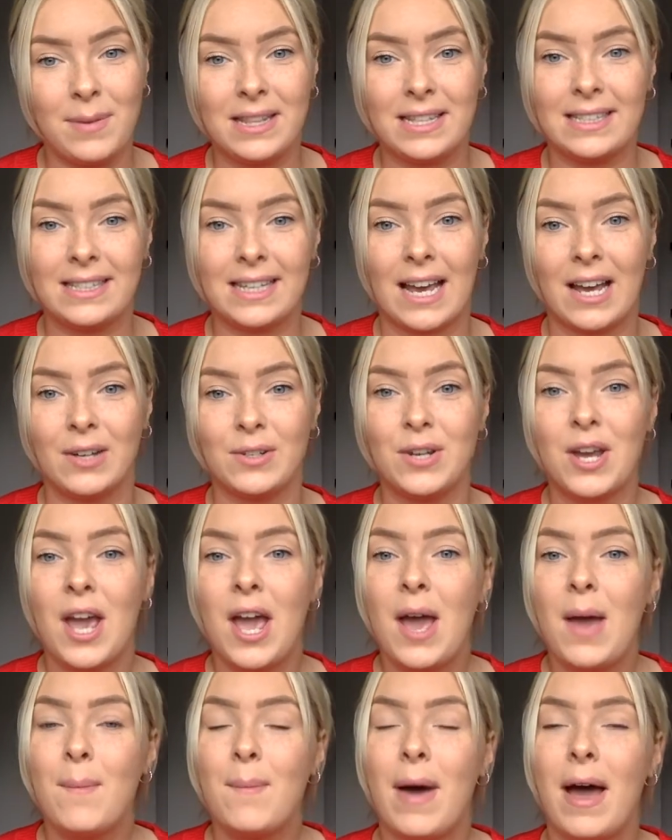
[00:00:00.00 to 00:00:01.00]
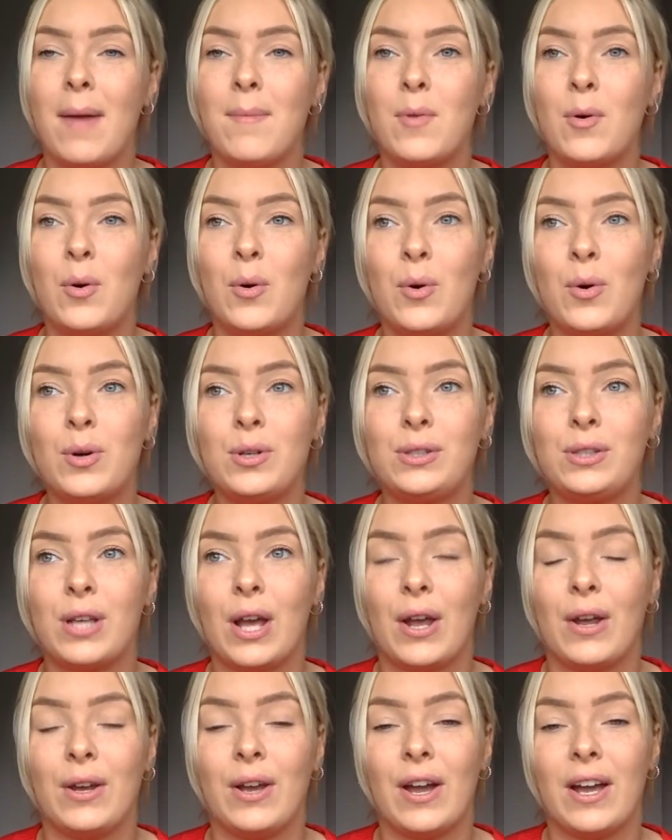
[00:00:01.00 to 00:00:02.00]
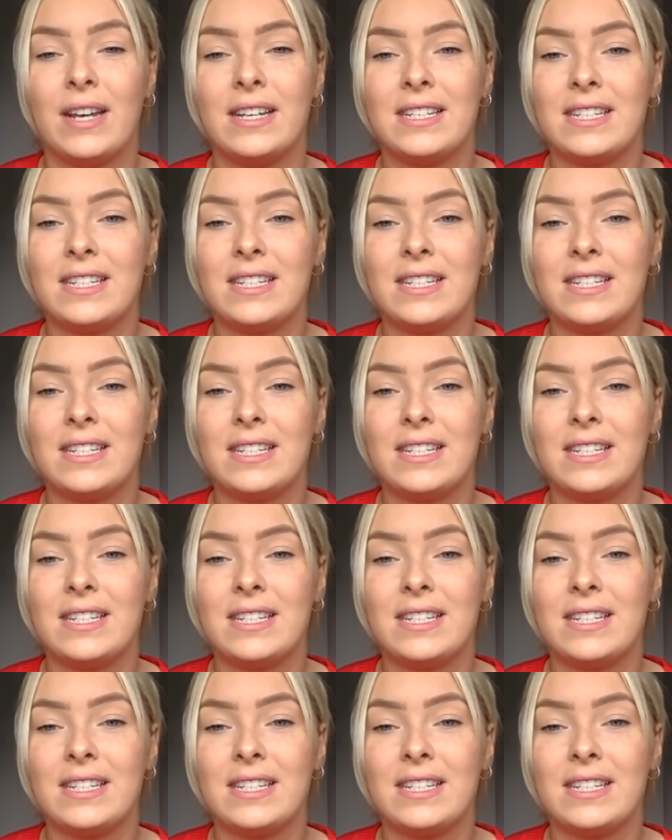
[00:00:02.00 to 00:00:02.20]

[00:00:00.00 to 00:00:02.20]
the sound, but I'm also going